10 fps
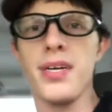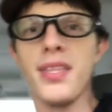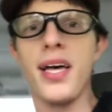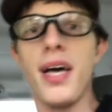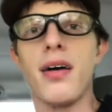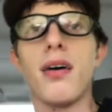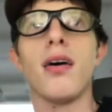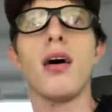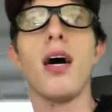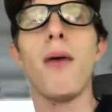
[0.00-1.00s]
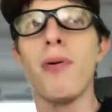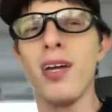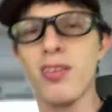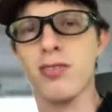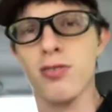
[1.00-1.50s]
like that. I'll put
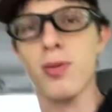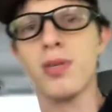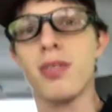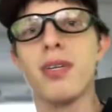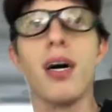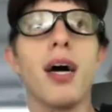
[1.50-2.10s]
it in the description.